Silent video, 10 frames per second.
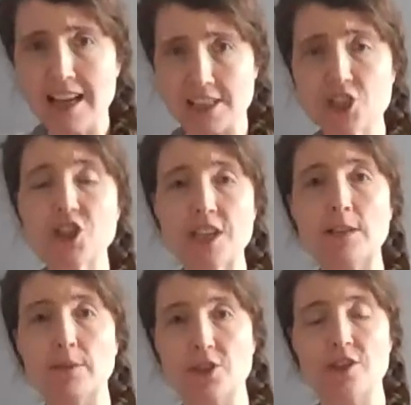
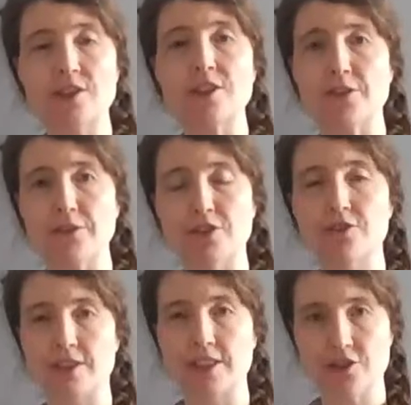hanshik, which is, you know, the
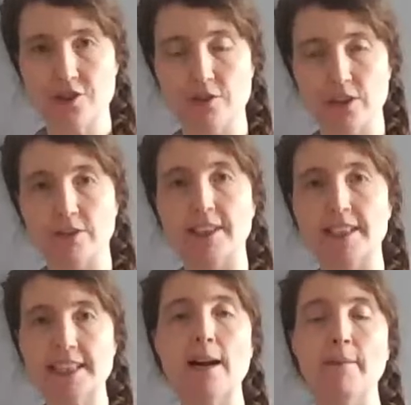traditional
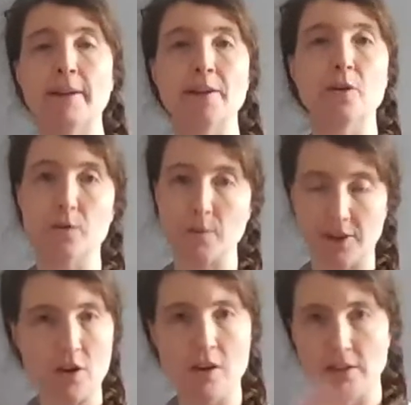Korean table d'hote
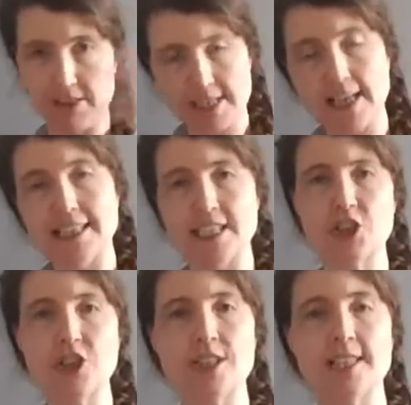with all the side
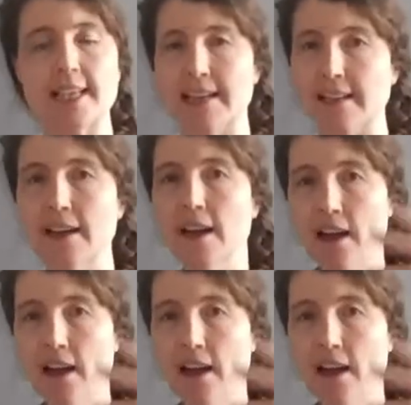dishes and